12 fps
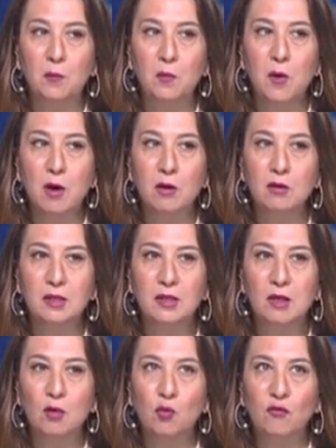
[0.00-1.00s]

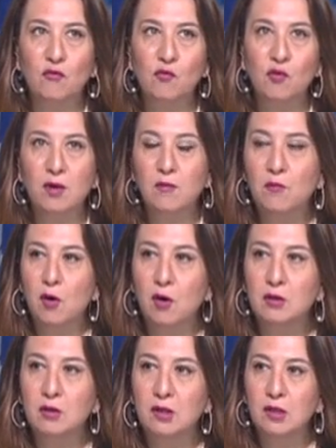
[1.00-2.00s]
policy or foreign
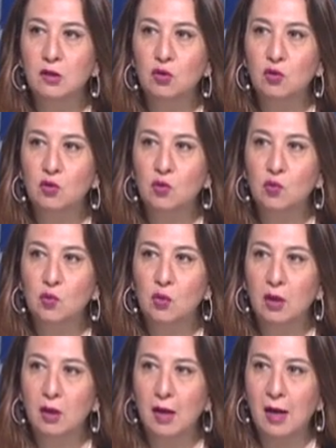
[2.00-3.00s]
policy to
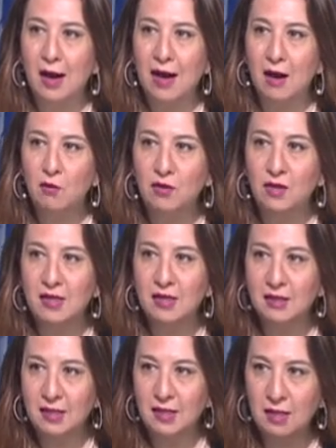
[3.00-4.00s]
how they
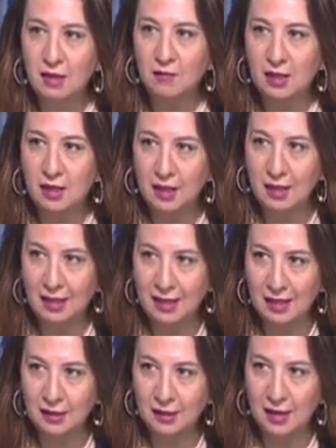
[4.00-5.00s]
see the Middle
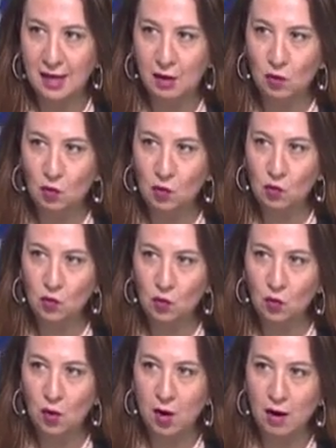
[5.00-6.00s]
East and who
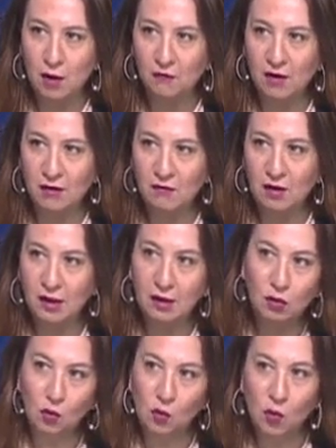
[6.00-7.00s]
are favoring
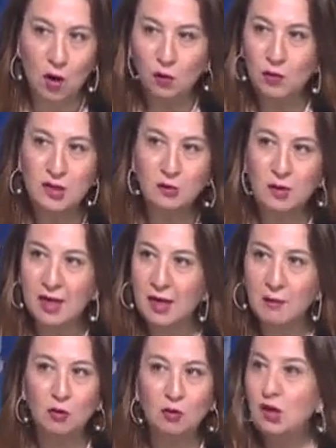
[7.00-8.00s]
who? Are we speaking
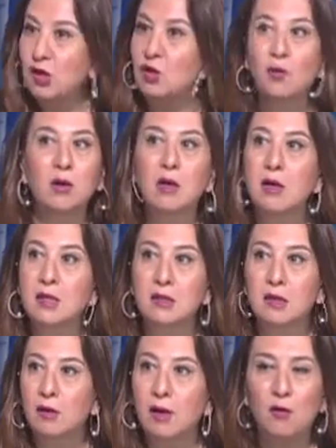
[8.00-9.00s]
about new allies?
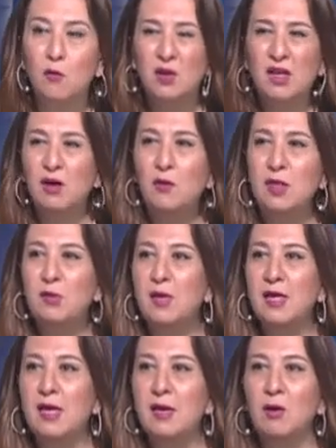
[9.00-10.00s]
Or what are we
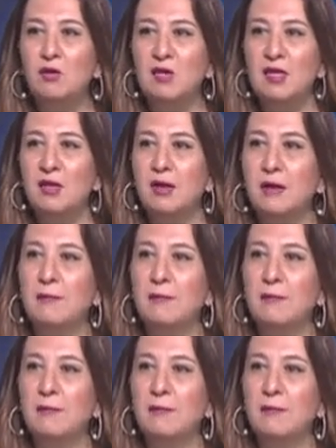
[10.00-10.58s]
speaking about here?